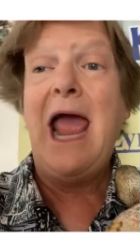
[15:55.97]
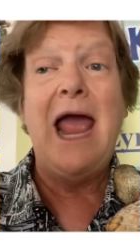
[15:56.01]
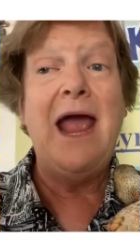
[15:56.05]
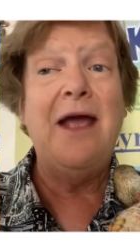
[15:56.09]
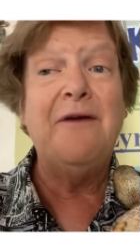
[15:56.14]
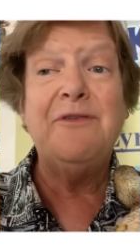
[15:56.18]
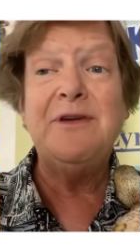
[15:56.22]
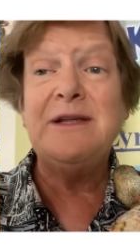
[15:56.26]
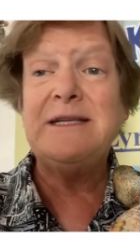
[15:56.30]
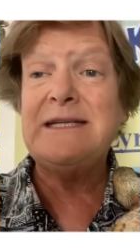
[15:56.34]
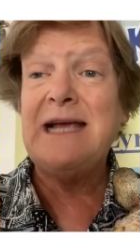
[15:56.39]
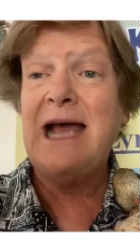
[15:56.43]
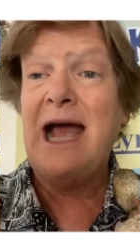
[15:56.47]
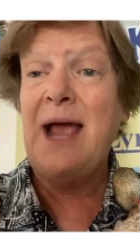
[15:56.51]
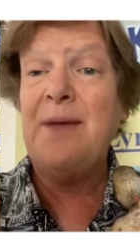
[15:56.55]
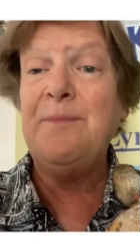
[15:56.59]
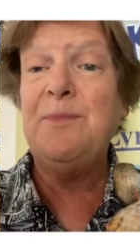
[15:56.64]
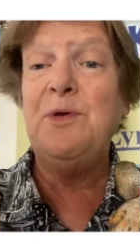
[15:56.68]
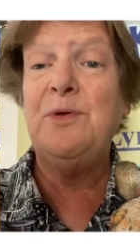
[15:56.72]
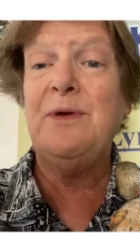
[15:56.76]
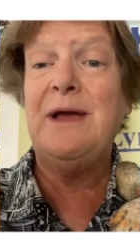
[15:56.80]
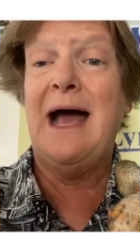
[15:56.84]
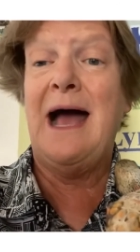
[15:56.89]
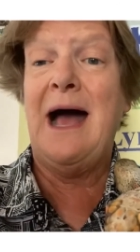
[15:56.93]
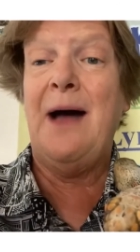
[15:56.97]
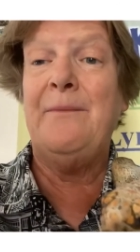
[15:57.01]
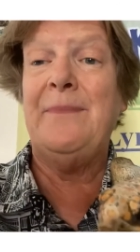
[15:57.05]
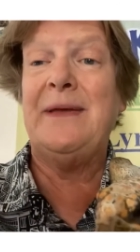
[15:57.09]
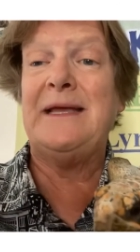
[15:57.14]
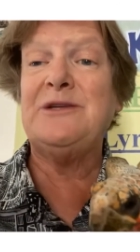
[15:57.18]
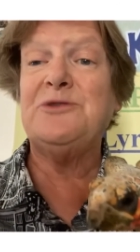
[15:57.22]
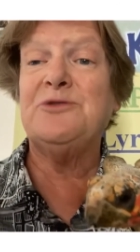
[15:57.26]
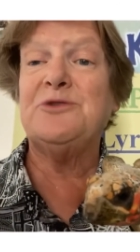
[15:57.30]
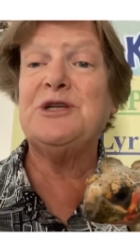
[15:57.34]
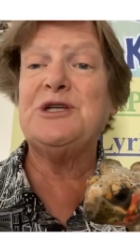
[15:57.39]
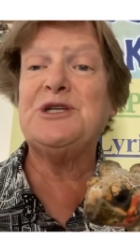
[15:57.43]
Every time you
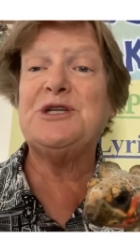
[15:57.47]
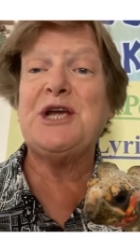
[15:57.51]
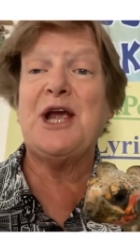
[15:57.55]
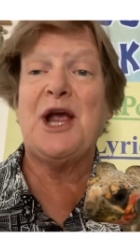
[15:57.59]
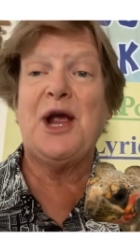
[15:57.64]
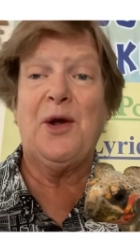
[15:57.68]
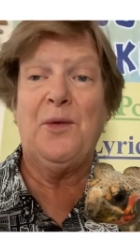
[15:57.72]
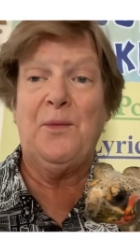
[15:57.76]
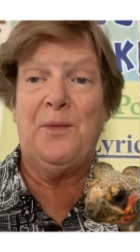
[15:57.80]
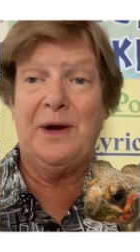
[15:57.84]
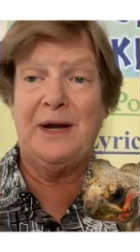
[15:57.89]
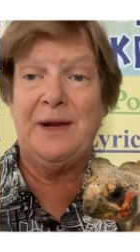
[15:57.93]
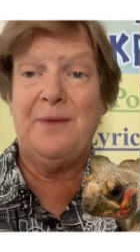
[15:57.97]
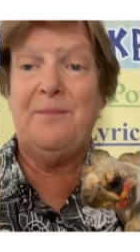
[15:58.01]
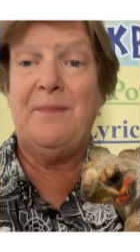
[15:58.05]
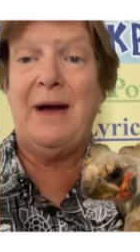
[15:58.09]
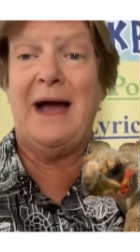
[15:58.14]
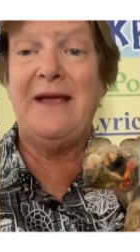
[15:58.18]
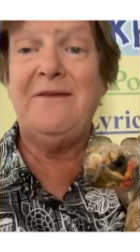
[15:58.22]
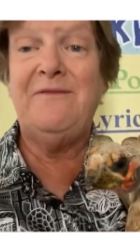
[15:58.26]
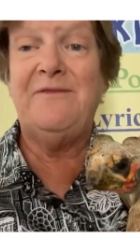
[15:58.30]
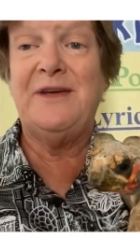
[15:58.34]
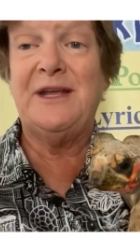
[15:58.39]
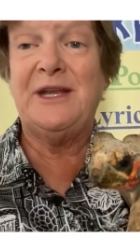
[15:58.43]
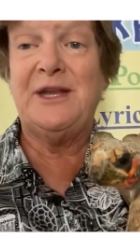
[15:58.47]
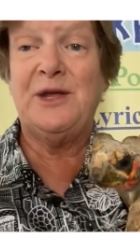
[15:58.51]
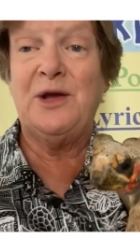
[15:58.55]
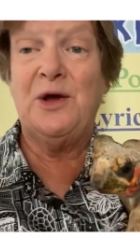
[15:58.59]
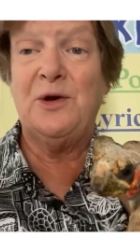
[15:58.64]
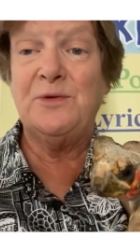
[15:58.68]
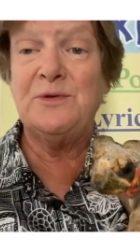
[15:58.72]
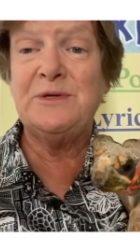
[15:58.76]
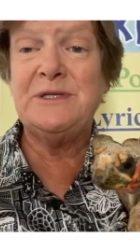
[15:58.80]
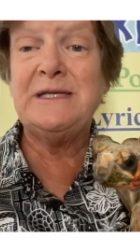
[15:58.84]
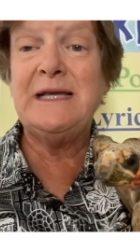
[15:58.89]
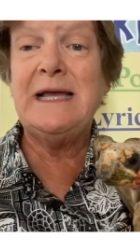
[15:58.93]
comment or share one of my
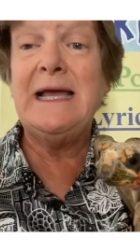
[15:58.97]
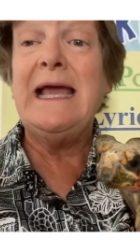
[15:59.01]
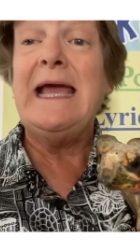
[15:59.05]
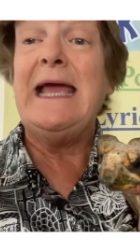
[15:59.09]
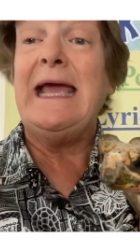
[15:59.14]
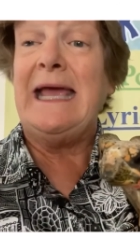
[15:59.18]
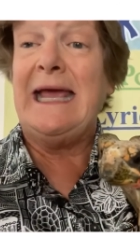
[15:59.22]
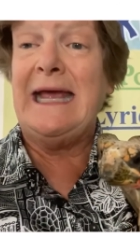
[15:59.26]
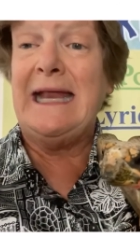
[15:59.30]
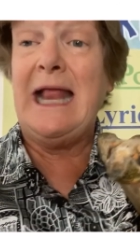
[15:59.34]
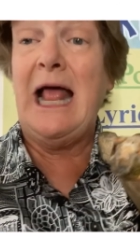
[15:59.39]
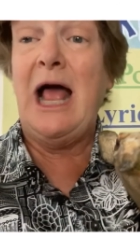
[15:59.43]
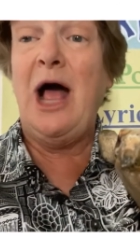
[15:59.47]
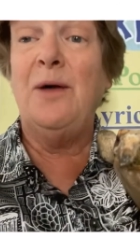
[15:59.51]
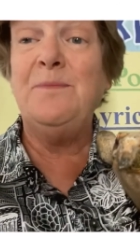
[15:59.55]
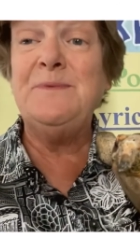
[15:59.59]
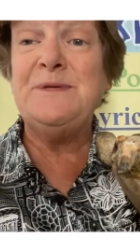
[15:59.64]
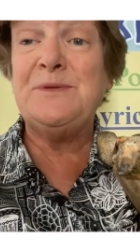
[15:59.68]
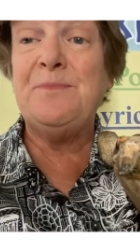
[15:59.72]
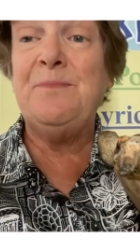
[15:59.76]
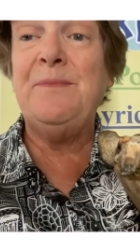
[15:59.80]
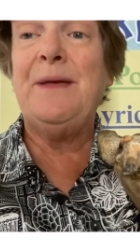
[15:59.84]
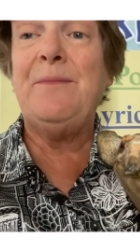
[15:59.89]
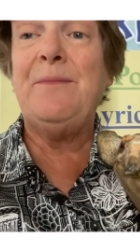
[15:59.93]
videos, it helps me